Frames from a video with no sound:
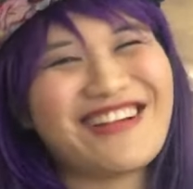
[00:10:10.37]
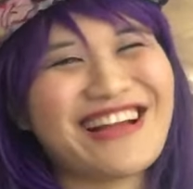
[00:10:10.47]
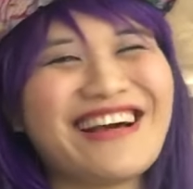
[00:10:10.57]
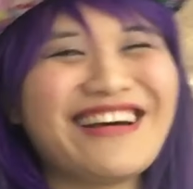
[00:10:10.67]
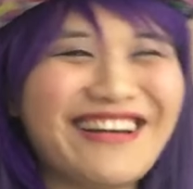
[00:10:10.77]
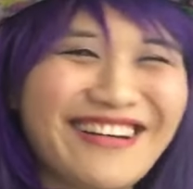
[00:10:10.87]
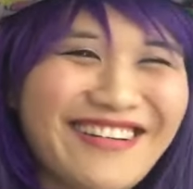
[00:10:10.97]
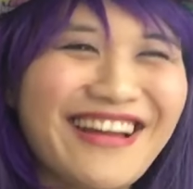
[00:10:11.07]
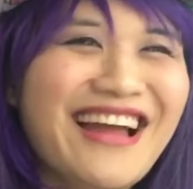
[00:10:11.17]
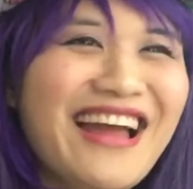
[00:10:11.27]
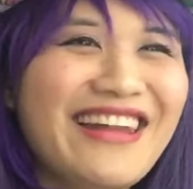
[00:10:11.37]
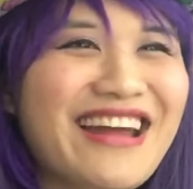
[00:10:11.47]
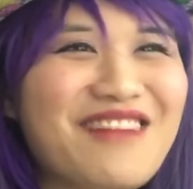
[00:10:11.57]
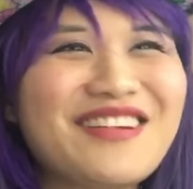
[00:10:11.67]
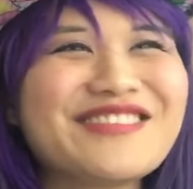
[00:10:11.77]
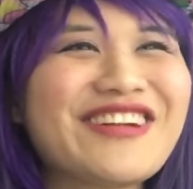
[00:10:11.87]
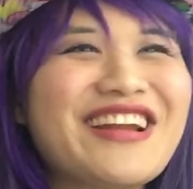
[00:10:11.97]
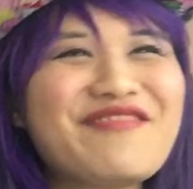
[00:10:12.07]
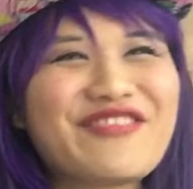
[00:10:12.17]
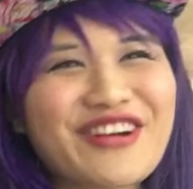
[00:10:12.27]
we go! Nami's
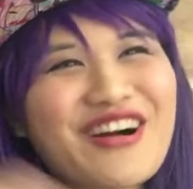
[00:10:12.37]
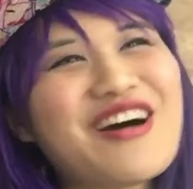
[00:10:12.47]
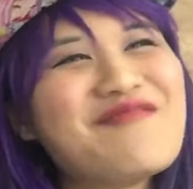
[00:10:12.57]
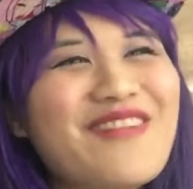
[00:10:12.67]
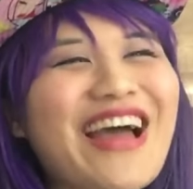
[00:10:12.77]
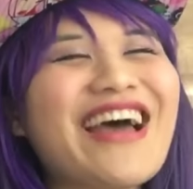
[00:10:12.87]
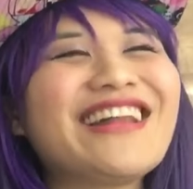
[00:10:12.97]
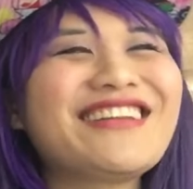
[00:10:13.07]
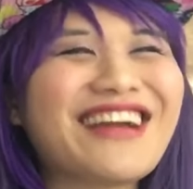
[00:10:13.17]
ready for combat.